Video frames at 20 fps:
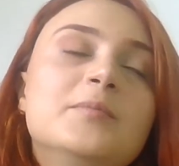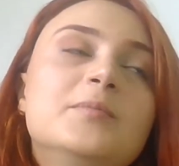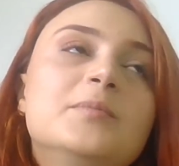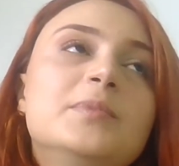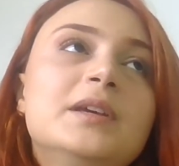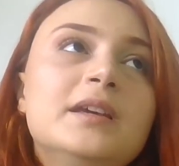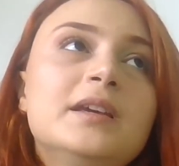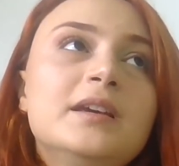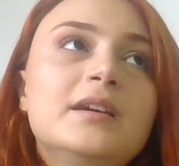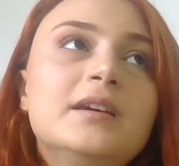
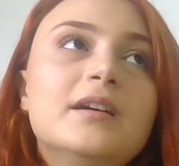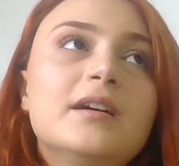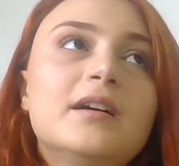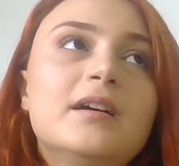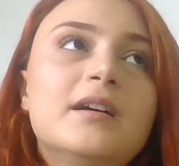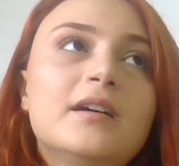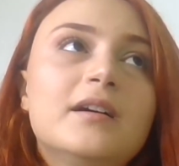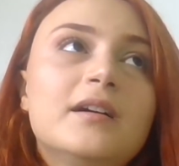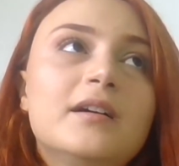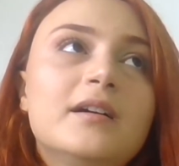be
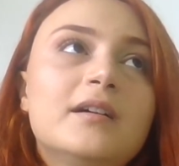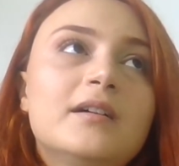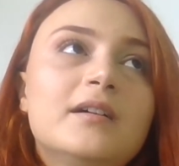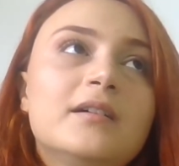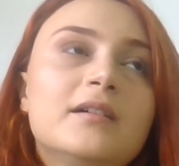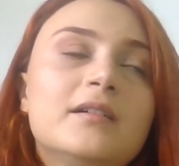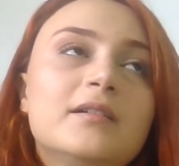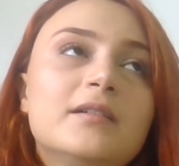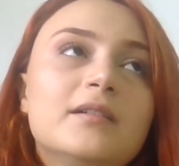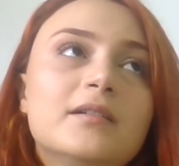
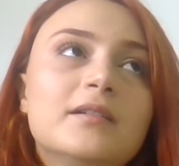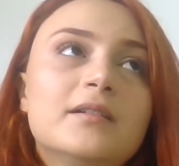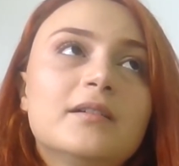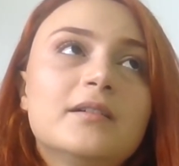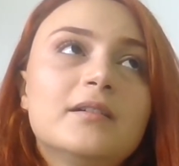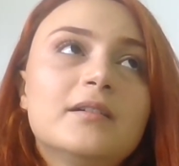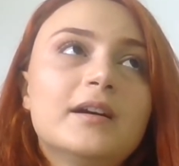uh,